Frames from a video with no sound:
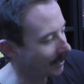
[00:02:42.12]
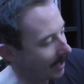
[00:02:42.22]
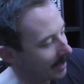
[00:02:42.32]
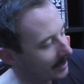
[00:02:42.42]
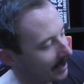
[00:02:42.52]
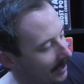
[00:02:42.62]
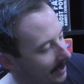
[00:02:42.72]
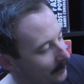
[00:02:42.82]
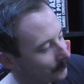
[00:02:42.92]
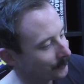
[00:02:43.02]
and
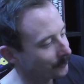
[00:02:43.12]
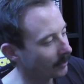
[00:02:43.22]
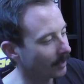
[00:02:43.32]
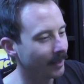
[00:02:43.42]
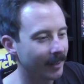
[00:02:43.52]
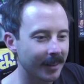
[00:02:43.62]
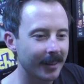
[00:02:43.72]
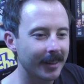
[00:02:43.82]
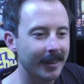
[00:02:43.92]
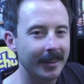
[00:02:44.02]
um,
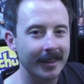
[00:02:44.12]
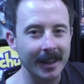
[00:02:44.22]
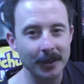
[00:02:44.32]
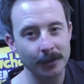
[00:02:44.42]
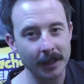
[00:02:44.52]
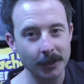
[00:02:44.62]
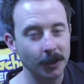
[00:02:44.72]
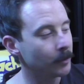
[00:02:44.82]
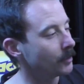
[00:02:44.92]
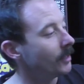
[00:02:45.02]
yeah, it's a funny
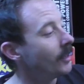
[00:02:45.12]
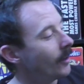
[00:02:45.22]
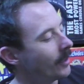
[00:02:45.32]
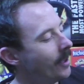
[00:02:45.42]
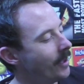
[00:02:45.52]
joke, wasn't it?